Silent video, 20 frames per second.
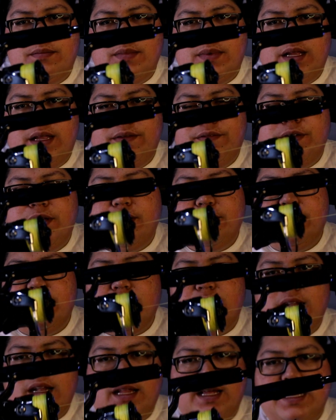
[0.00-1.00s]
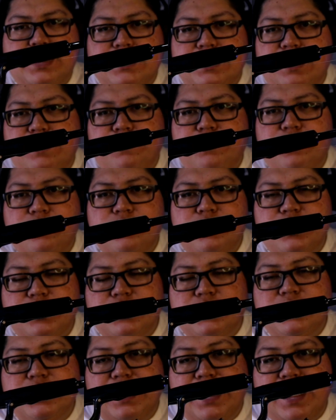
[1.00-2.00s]
If like I said, if you're
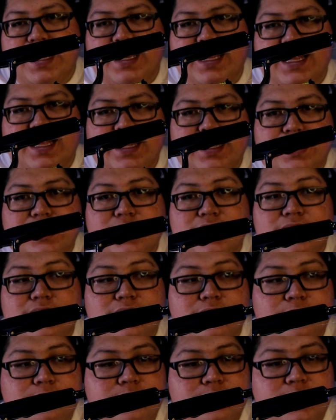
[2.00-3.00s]
just getting into